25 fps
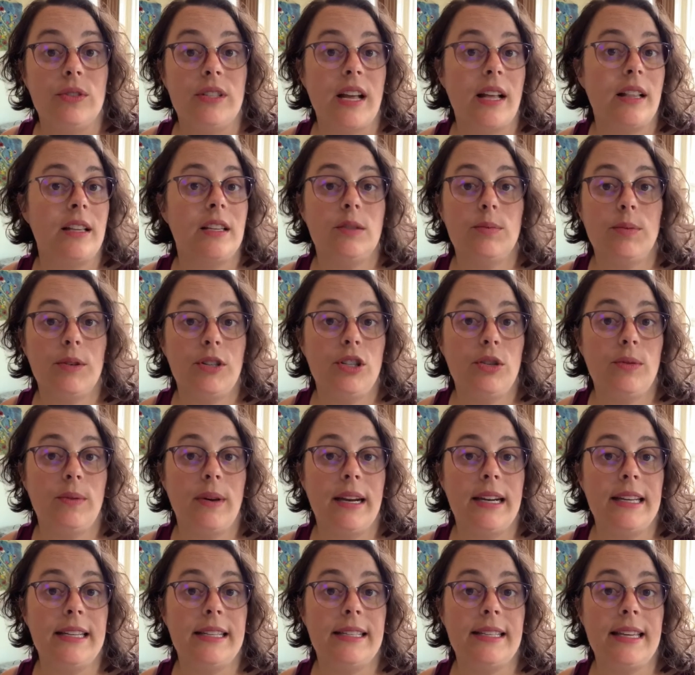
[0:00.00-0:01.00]
Tell us what you
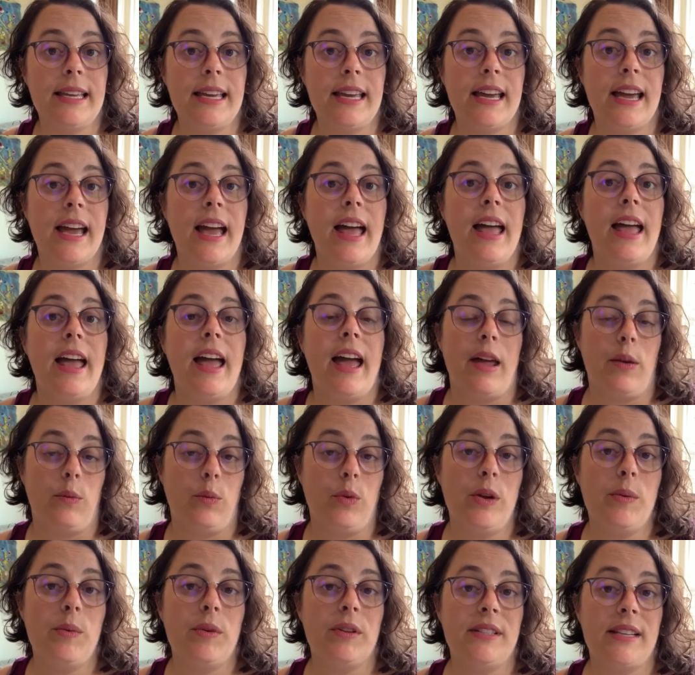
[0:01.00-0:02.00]
want to see, and
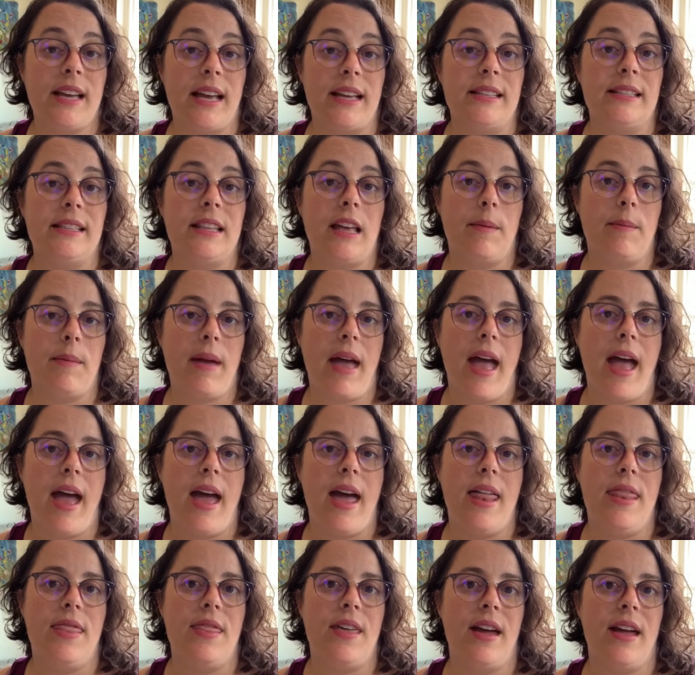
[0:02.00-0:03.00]
we will test them
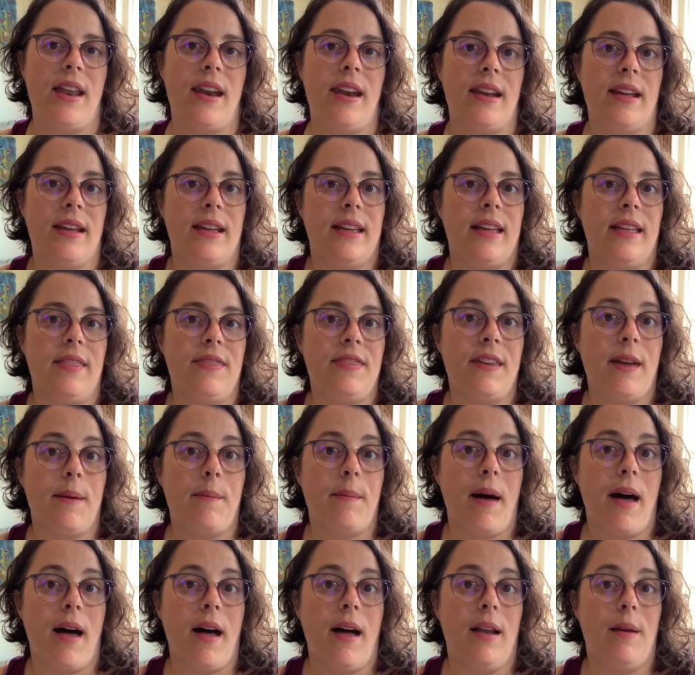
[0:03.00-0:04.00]
and then get them
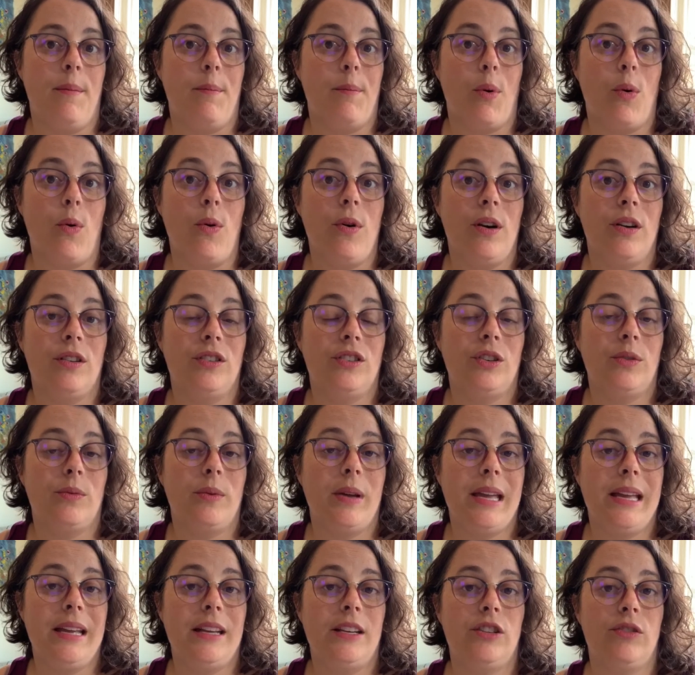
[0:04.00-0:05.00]
on board so
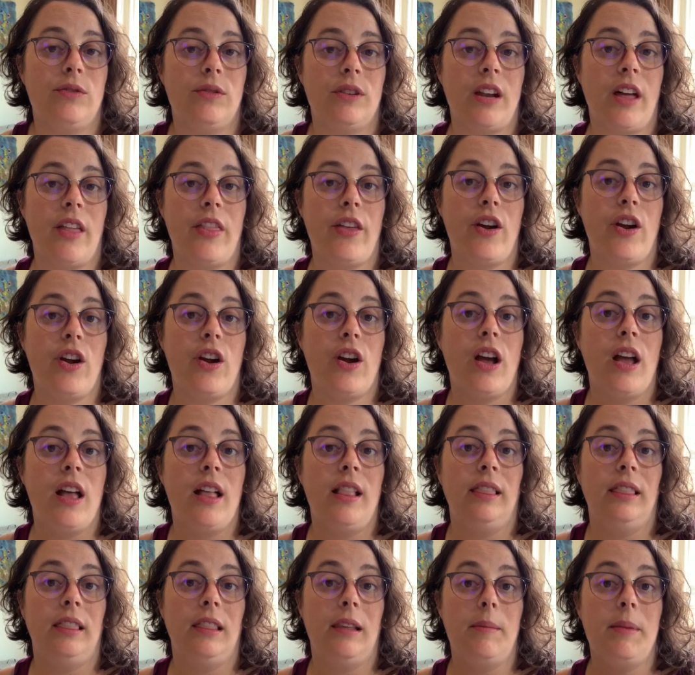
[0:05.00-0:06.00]
we can do another
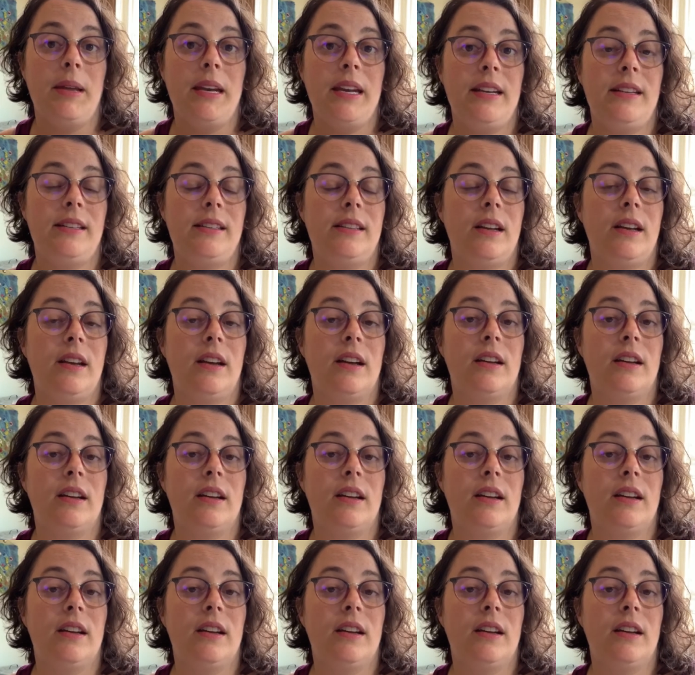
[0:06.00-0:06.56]
limited